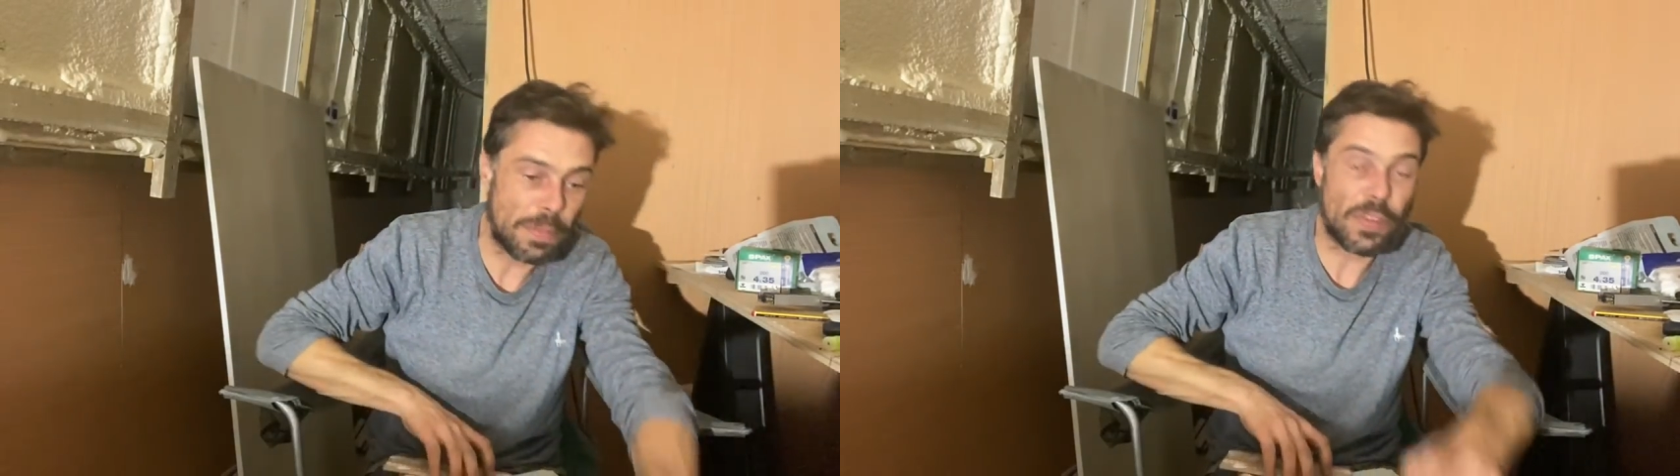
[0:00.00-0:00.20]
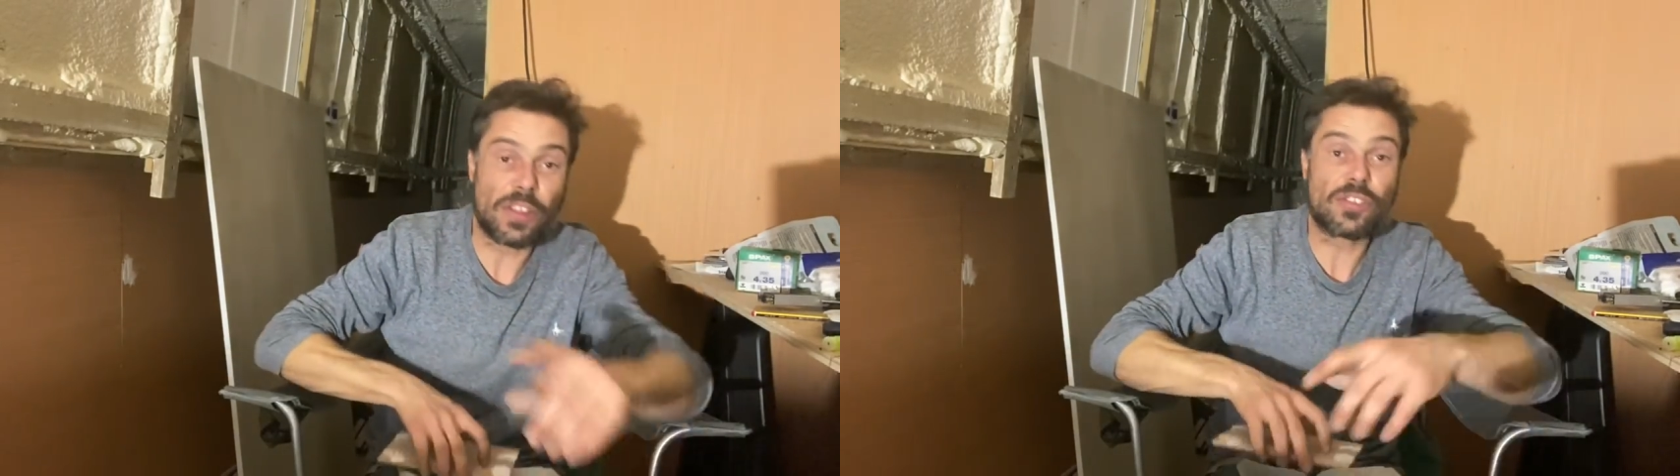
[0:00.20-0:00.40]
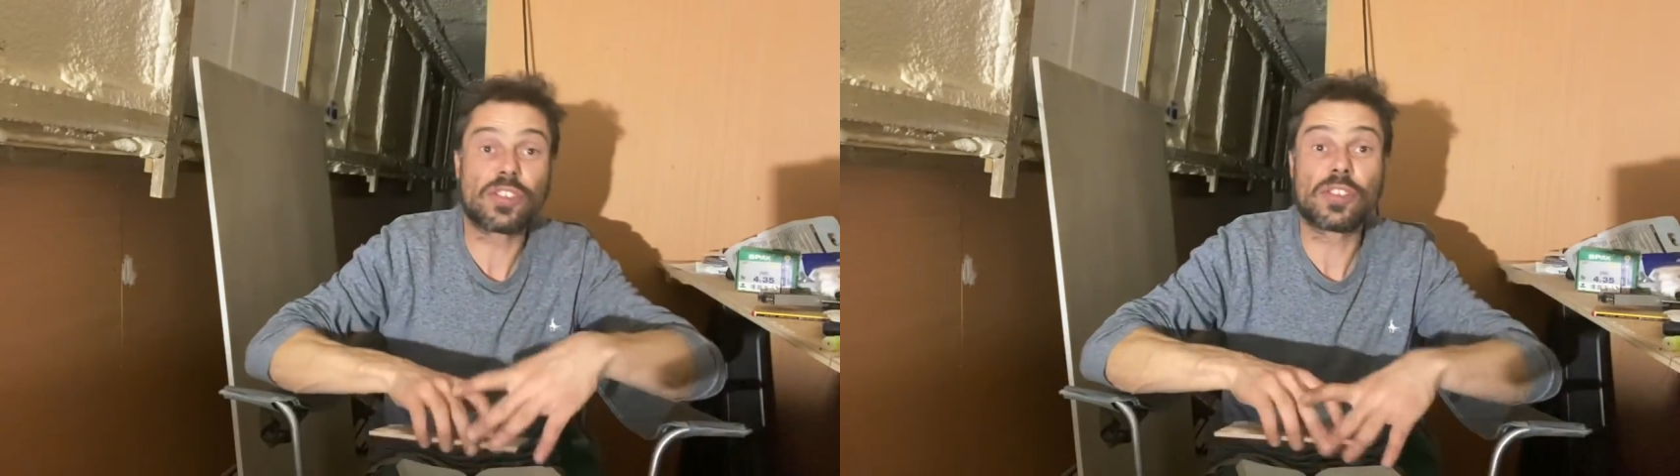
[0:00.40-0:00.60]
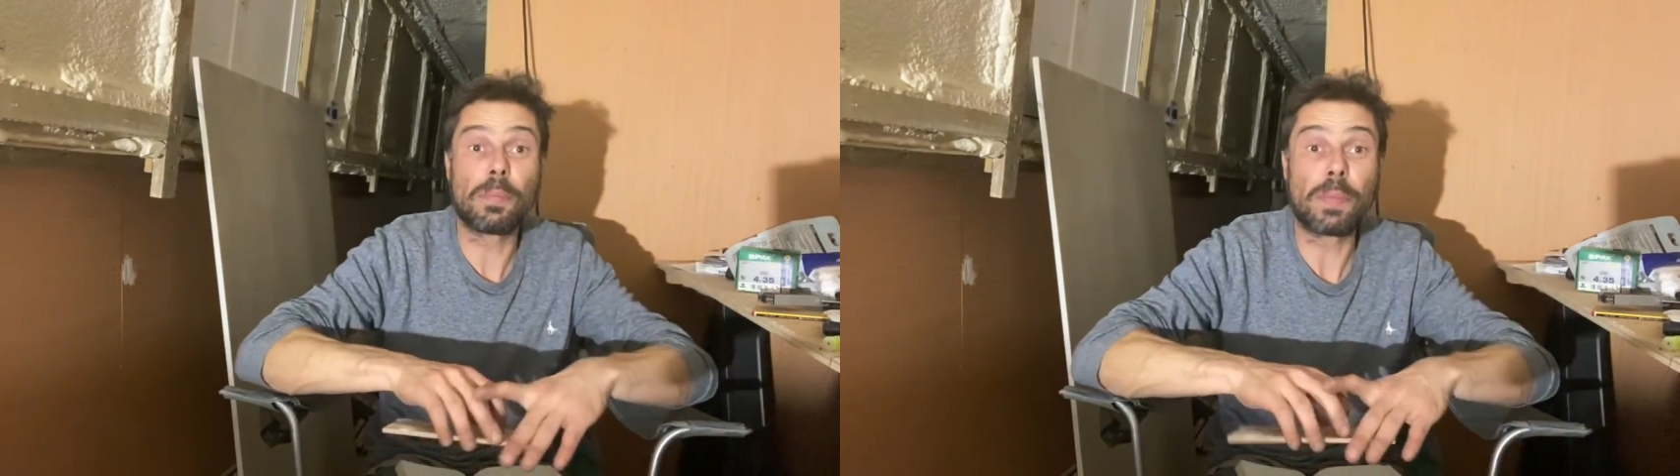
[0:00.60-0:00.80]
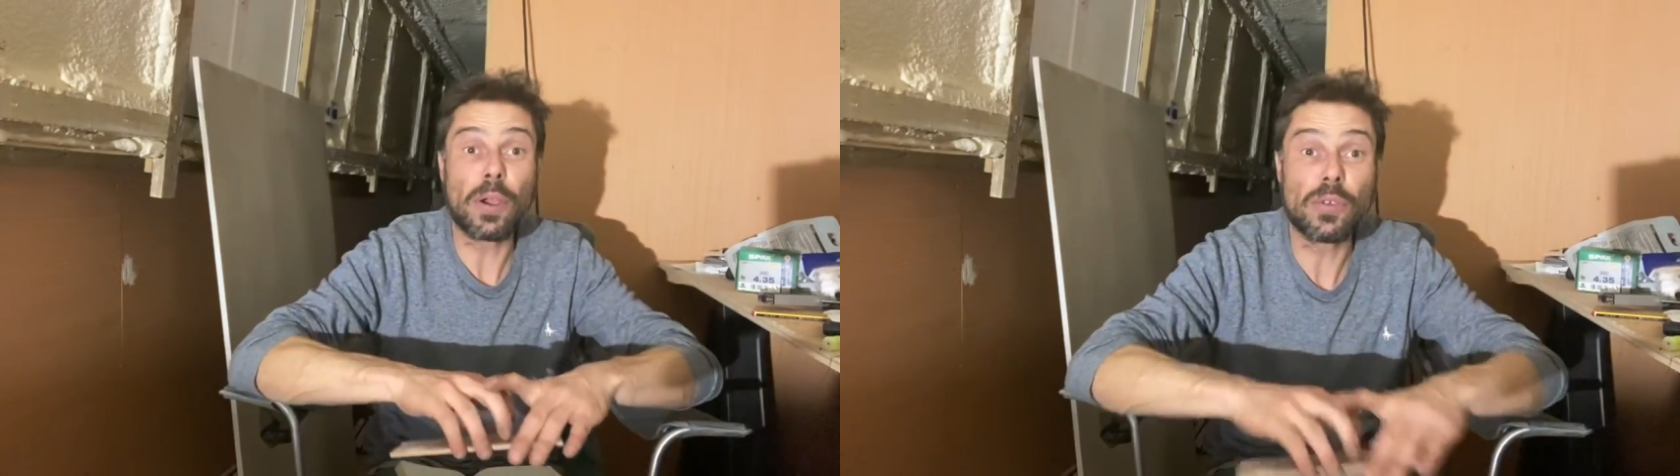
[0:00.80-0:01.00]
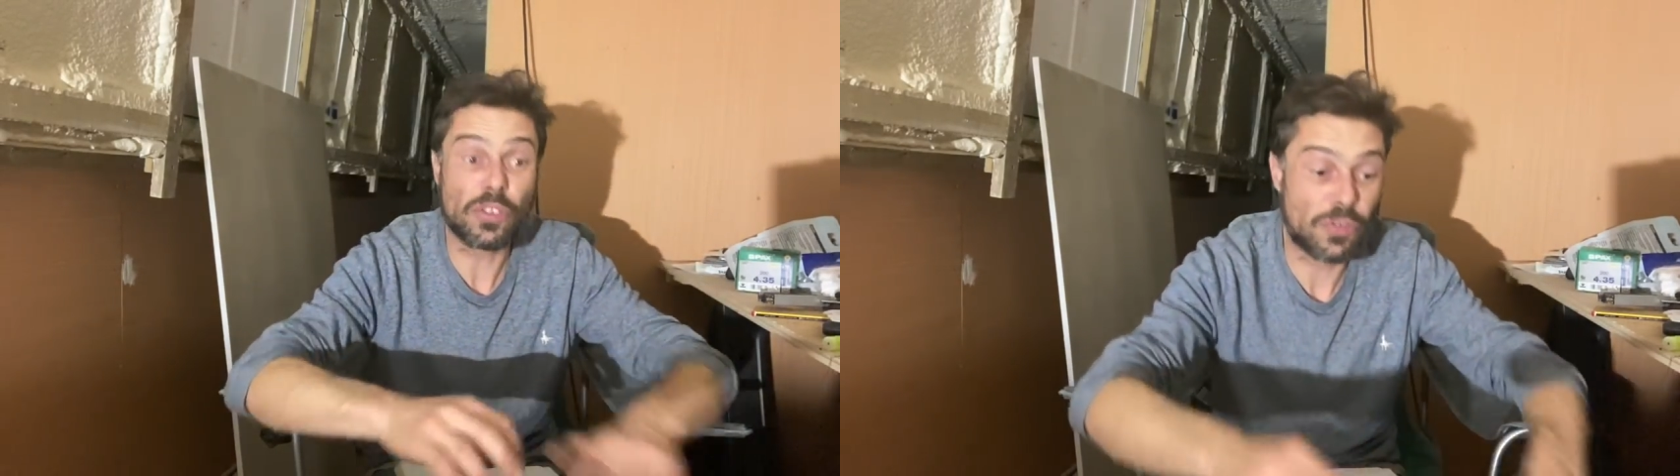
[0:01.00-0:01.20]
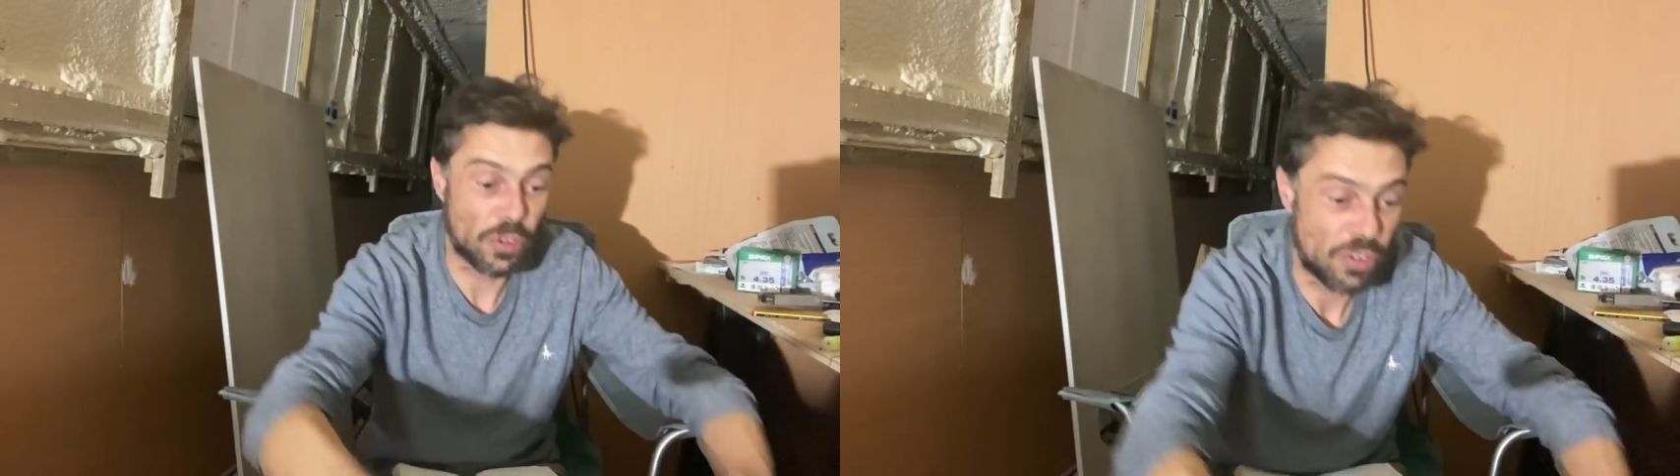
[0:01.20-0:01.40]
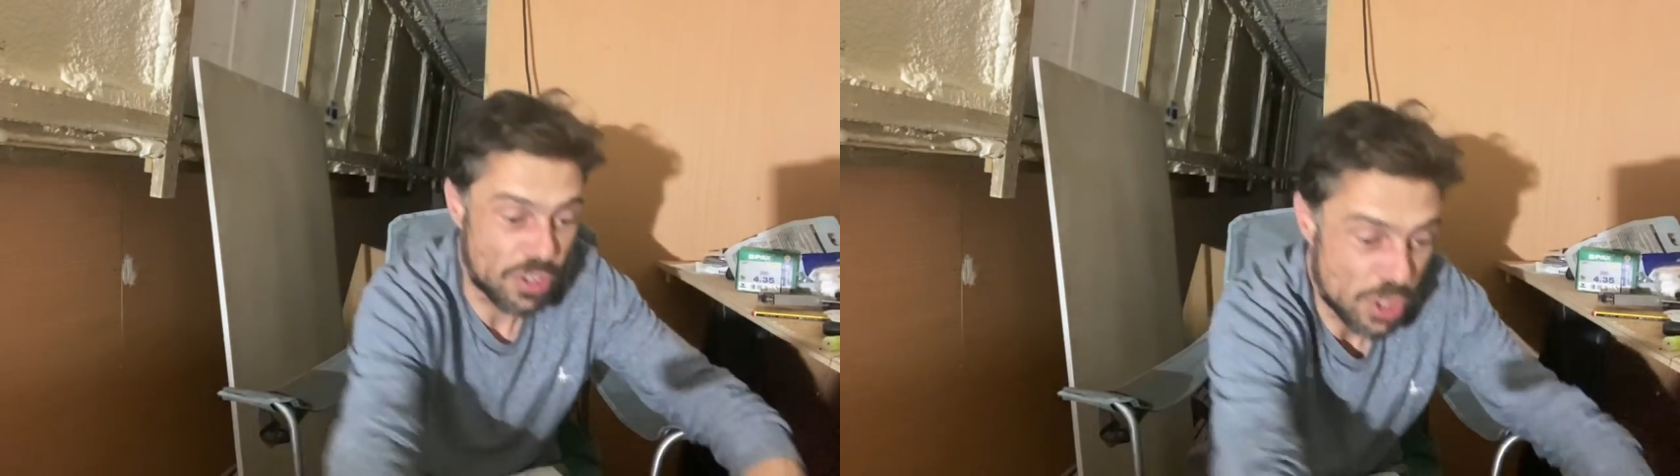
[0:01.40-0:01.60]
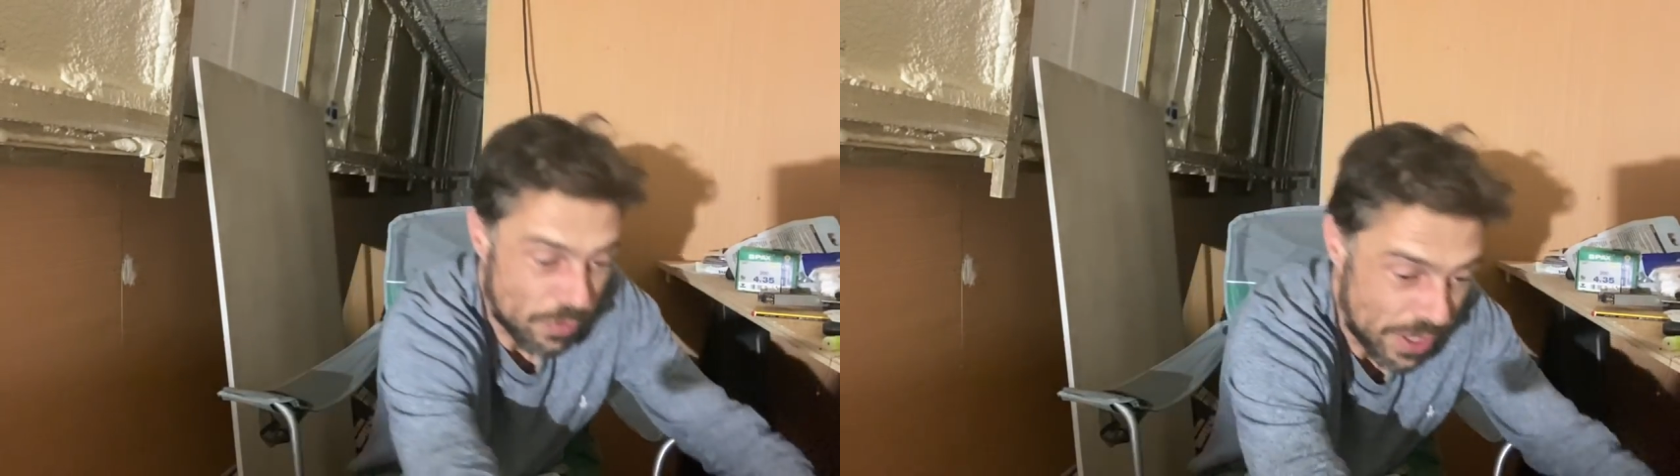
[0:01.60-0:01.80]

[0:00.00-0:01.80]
There's some bonus footage of a